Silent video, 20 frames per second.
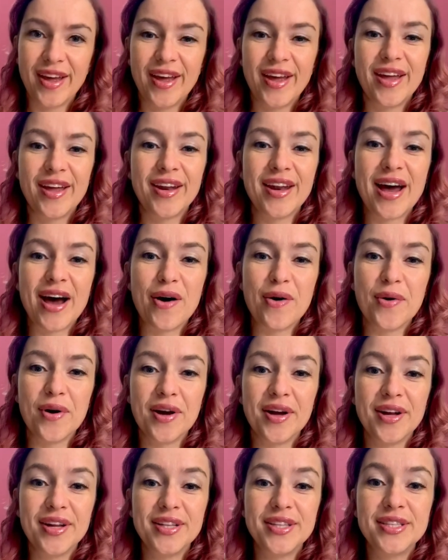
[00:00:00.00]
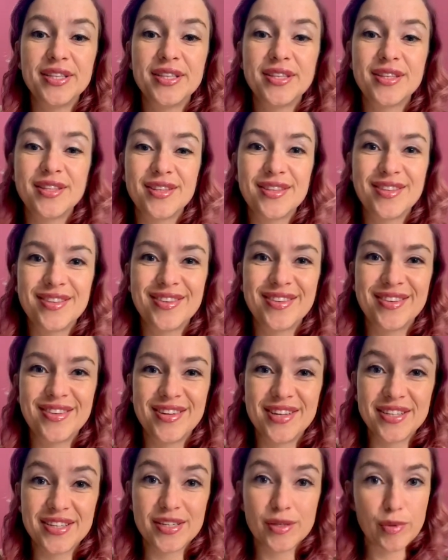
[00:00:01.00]
now,
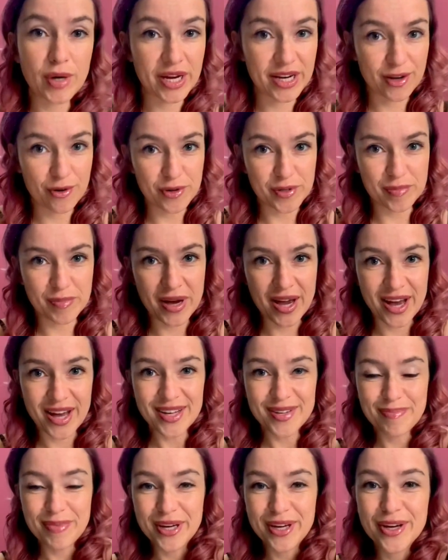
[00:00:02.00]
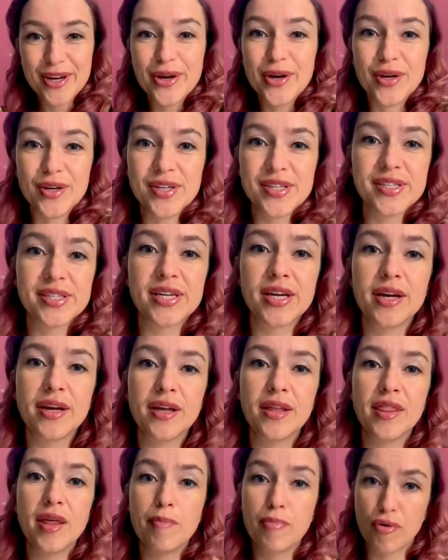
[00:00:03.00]
this is where it goes mad, because
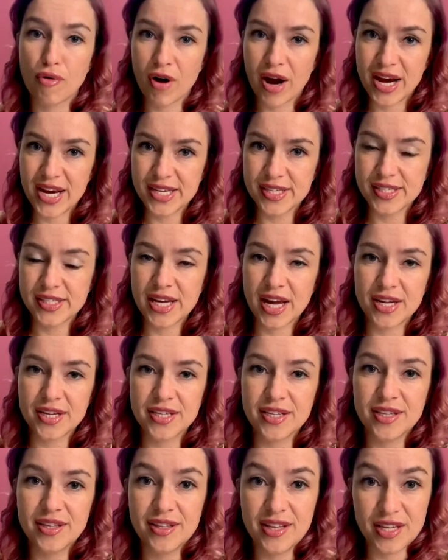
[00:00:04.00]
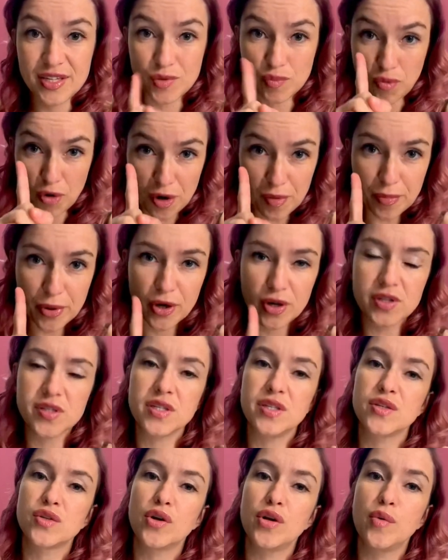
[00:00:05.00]
the prize that this one person
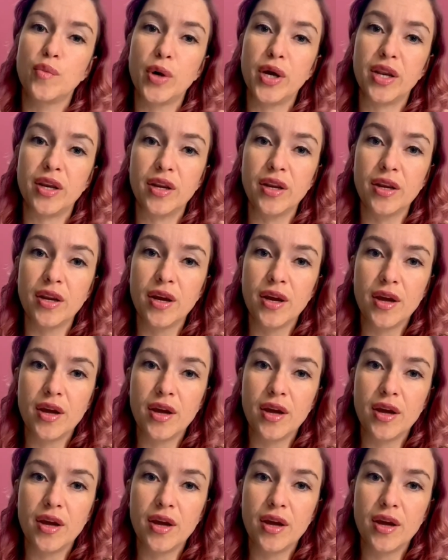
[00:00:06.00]
is going to win